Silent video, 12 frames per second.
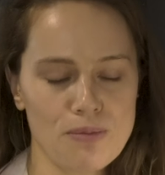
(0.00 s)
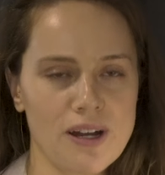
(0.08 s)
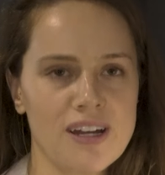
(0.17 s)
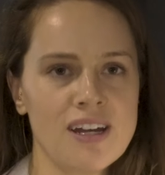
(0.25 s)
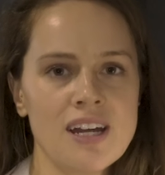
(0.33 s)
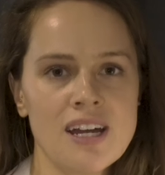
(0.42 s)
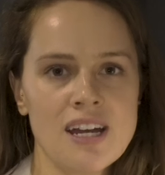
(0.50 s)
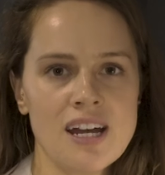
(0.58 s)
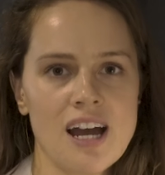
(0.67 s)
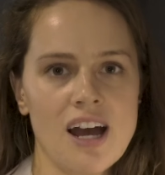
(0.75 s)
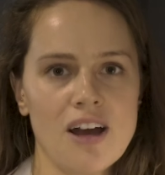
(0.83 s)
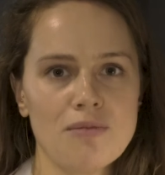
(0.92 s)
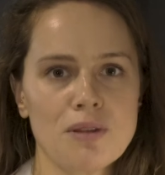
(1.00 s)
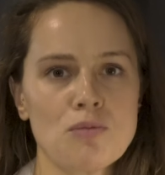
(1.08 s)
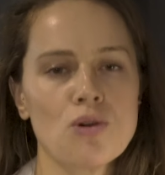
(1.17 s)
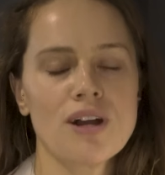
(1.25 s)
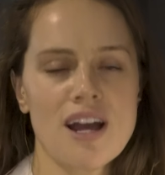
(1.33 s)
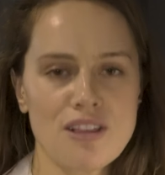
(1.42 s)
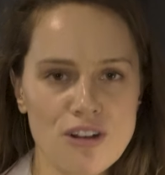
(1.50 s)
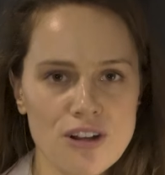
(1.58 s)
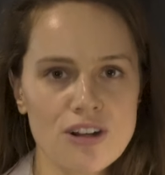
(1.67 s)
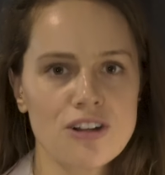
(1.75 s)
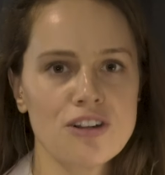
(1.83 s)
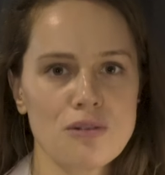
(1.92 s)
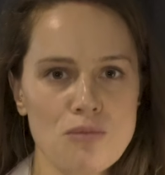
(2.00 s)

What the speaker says: But the more I learn,